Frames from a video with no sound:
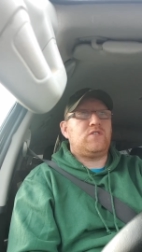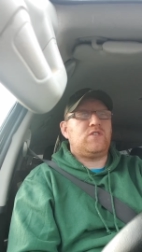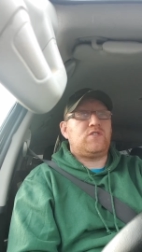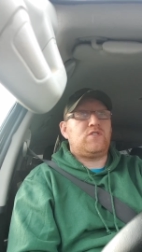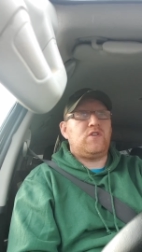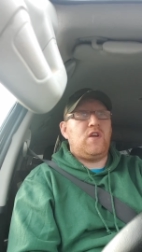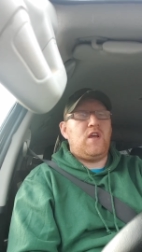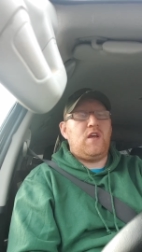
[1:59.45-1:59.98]

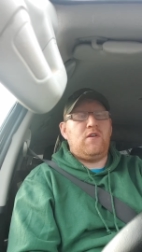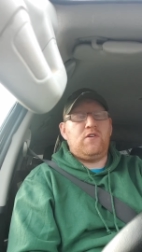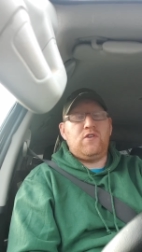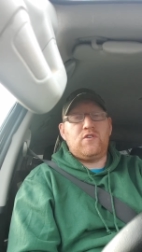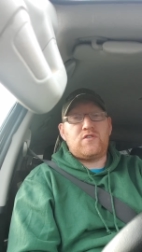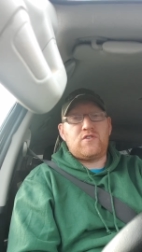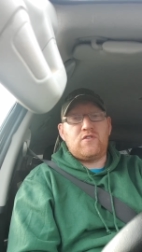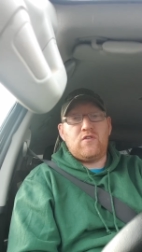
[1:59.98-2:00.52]

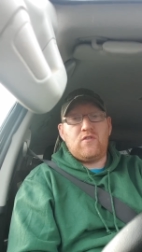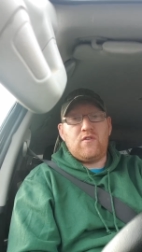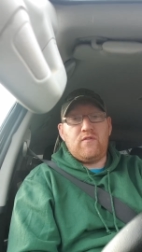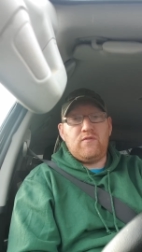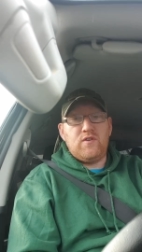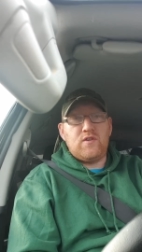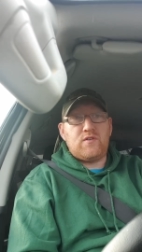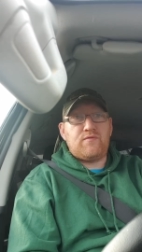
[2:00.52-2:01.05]
do
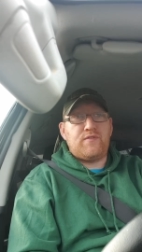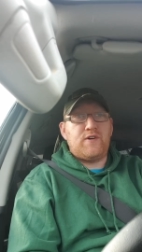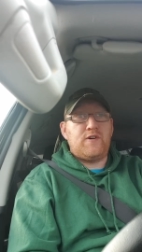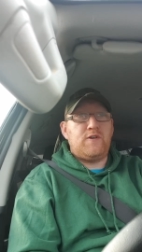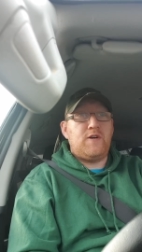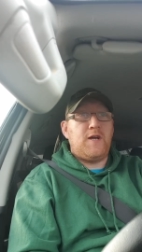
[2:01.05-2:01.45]
reviews for